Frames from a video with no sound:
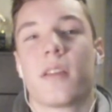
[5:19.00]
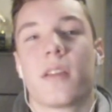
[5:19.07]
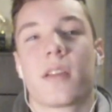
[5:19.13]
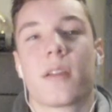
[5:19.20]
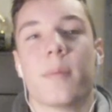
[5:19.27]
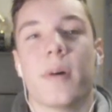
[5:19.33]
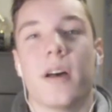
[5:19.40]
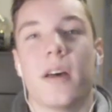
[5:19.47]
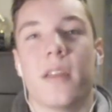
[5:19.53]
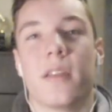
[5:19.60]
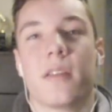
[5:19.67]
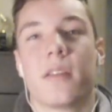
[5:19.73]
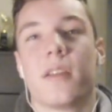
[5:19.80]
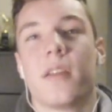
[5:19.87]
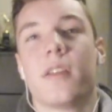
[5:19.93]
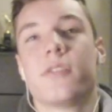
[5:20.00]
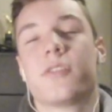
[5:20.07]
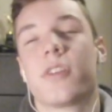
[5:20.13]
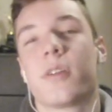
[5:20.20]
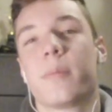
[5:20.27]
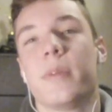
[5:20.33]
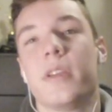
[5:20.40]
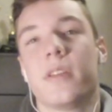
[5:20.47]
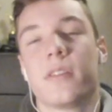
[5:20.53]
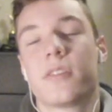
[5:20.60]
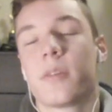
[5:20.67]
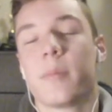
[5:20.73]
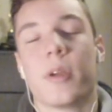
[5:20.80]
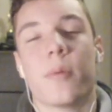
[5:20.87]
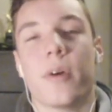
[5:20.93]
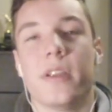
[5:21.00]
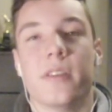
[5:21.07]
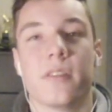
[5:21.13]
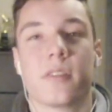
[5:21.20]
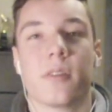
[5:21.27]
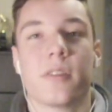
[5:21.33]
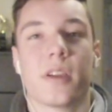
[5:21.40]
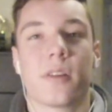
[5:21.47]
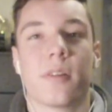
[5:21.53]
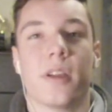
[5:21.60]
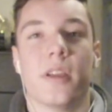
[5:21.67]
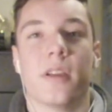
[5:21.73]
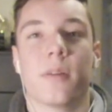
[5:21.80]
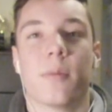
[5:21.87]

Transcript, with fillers: Come on. Chuck me a white discotheque right here.